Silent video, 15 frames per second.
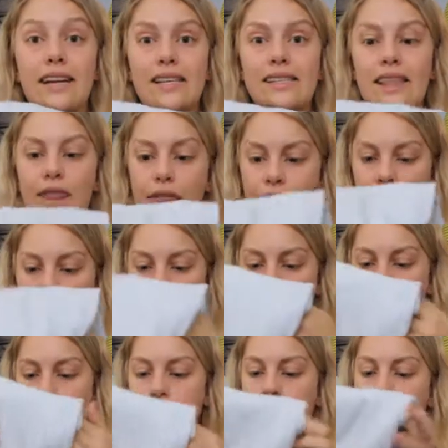nice and
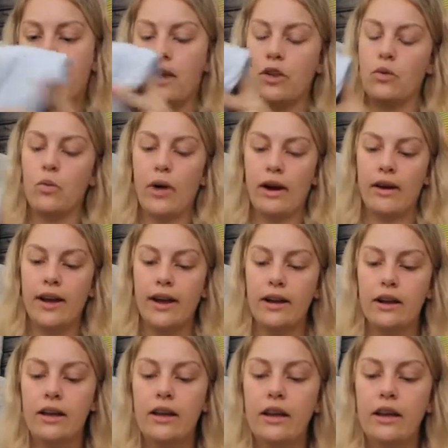thin so I can wear it